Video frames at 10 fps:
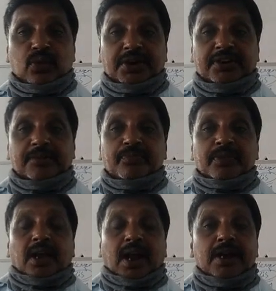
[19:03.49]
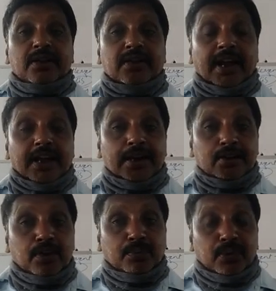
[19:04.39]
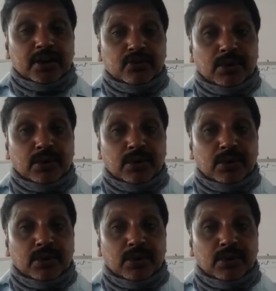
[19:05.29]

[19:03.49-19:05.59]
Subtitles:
What it? And the aerotropolis